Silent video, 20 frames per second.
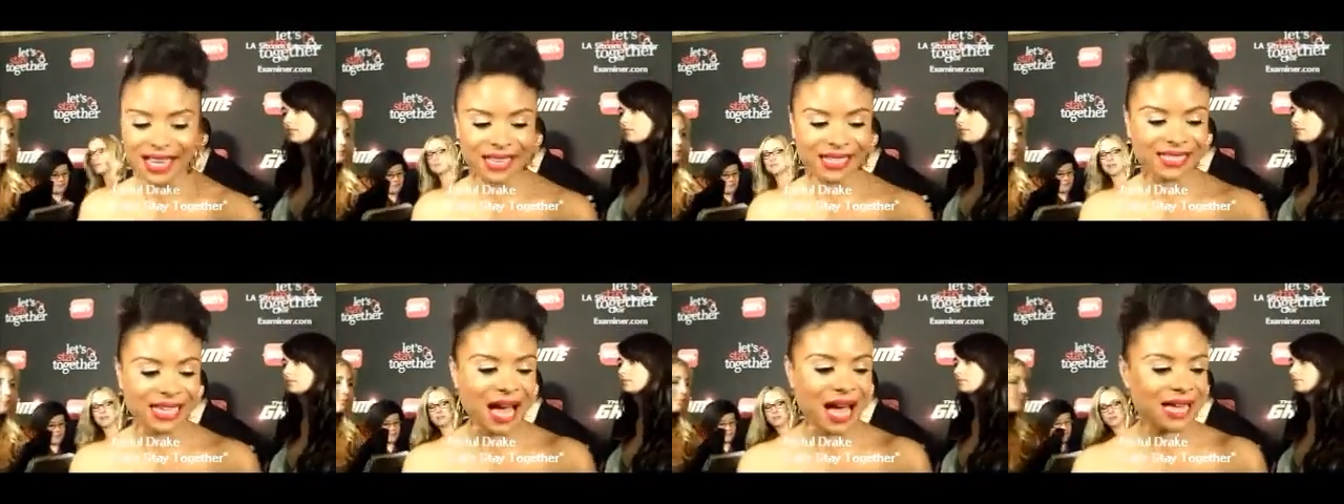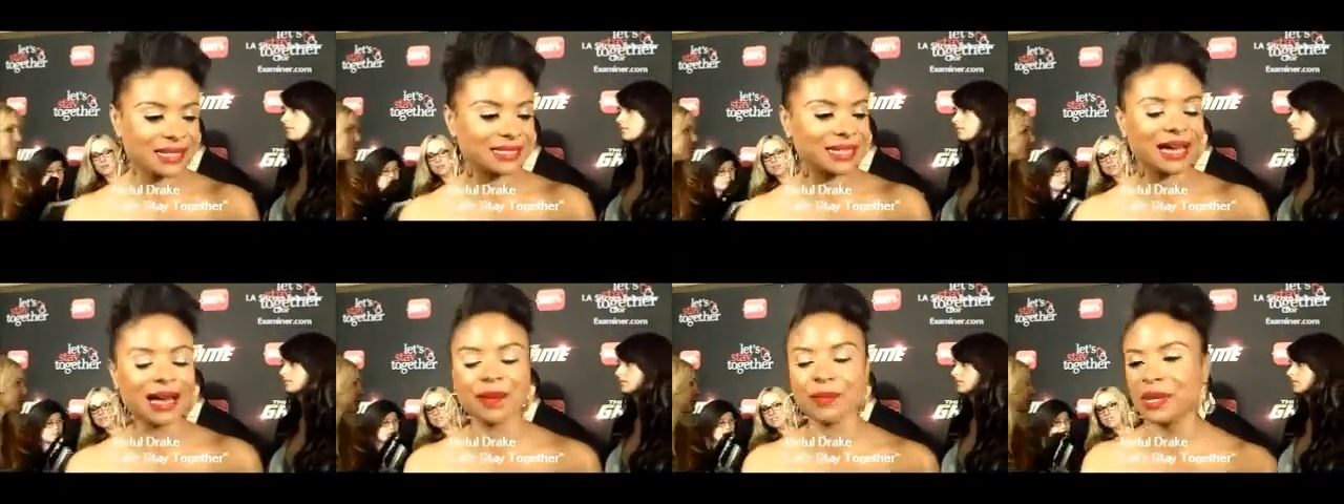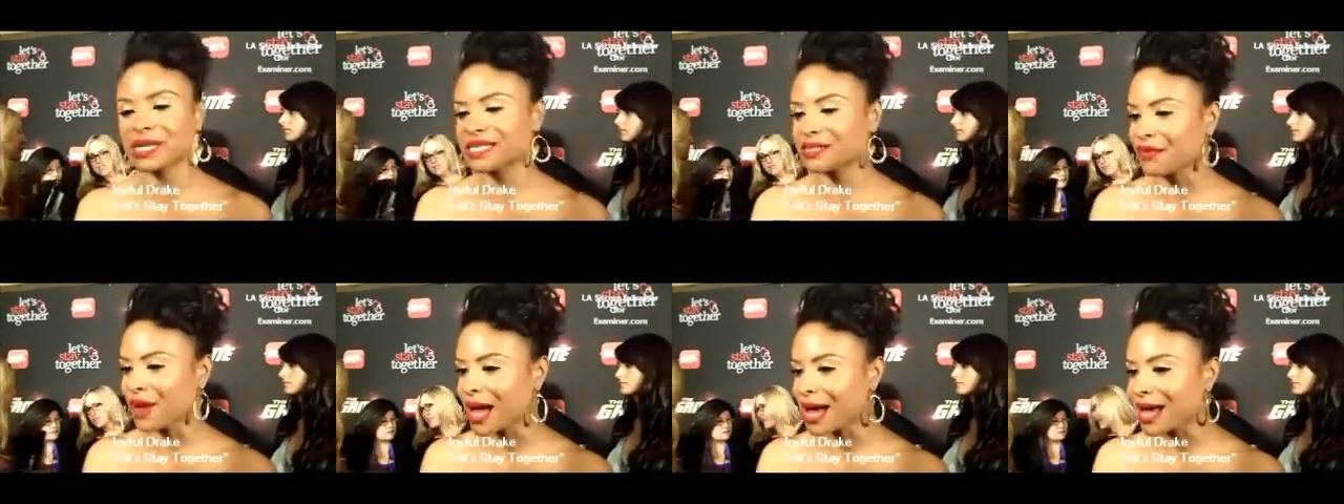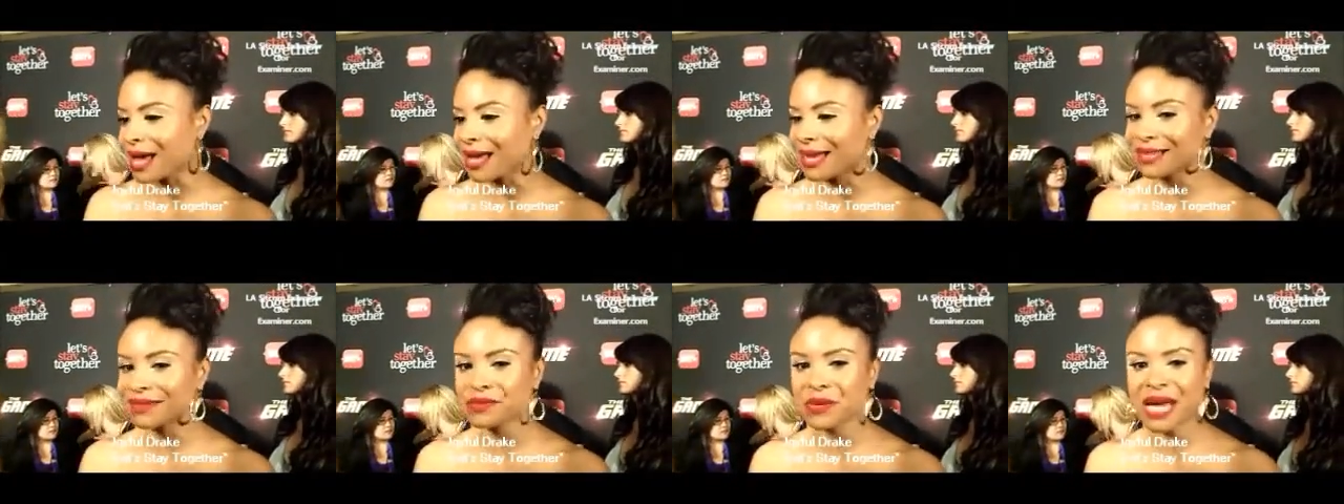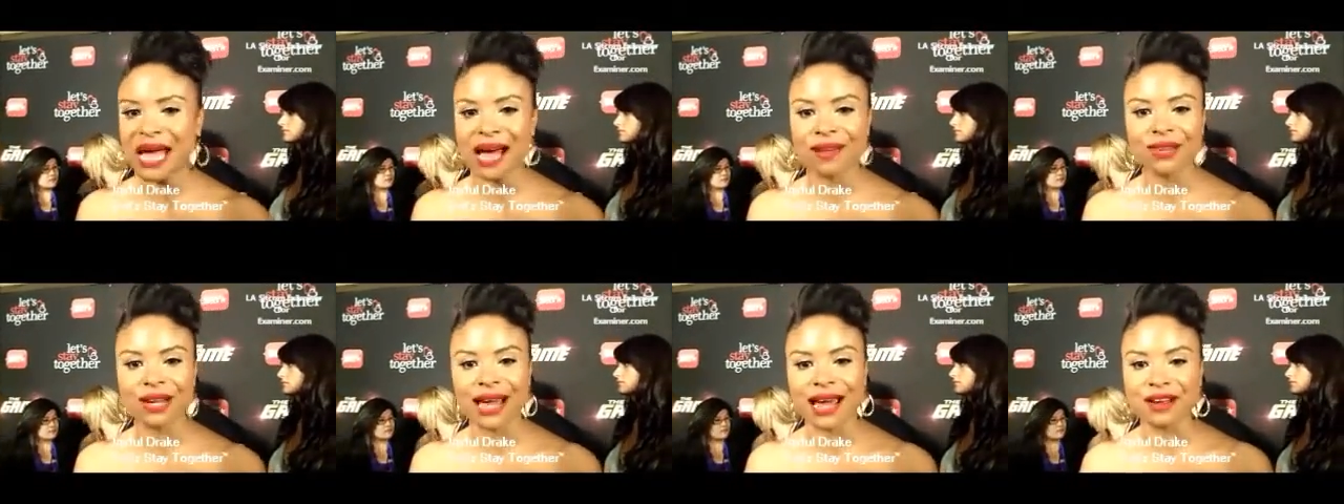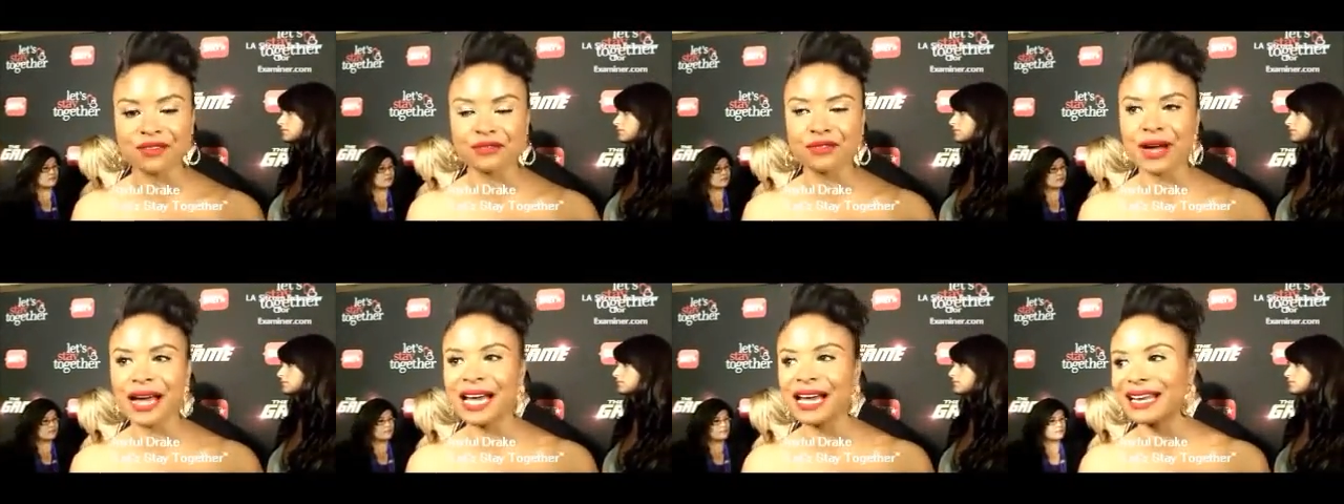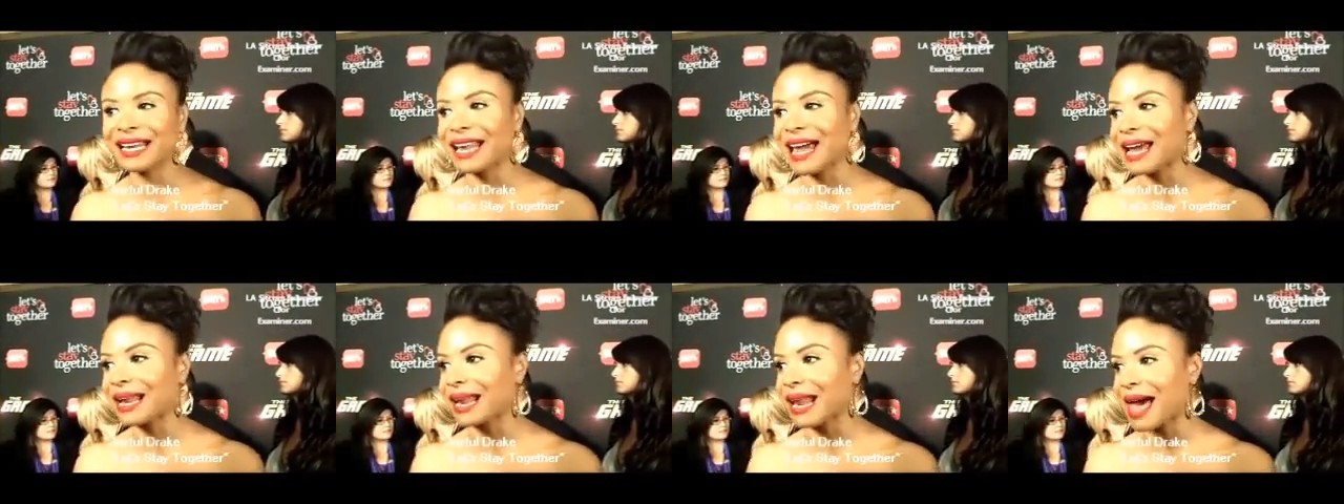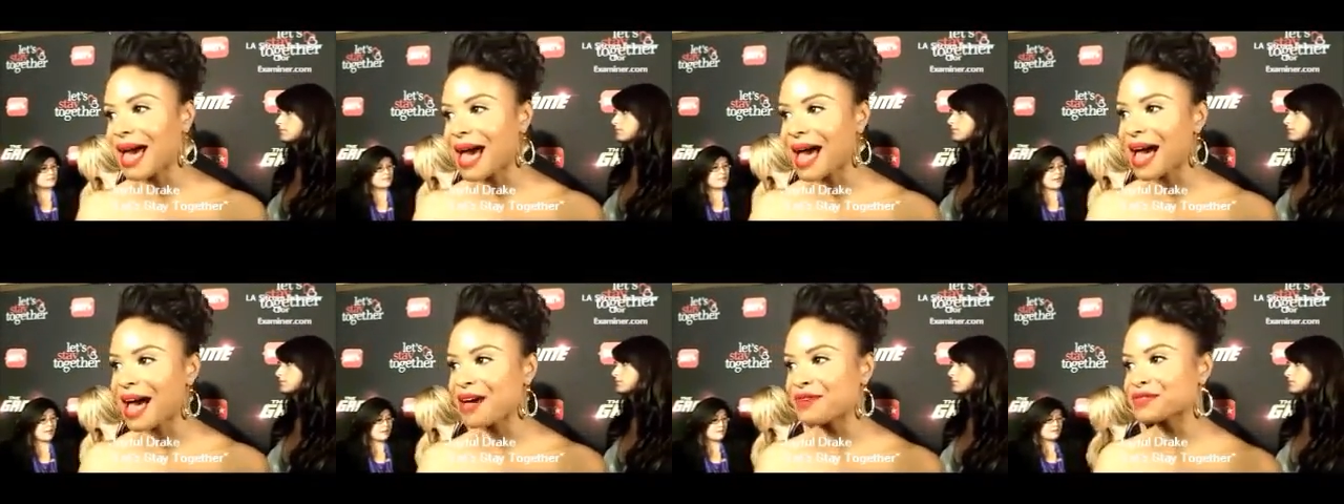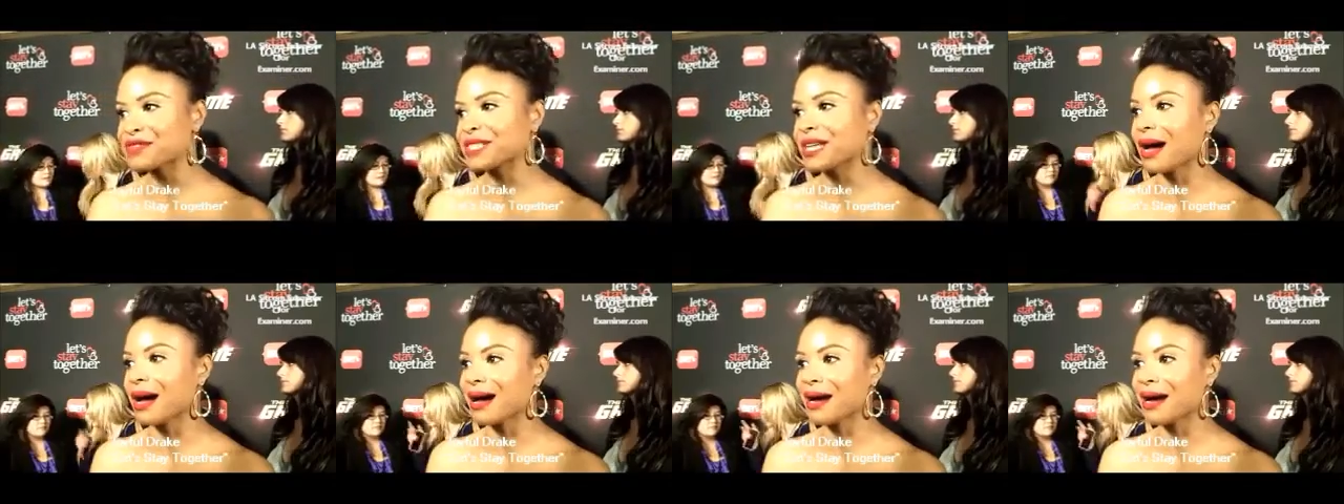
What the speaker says: It's awesome. It's fun. We have a lot of fun, a lot of laughs.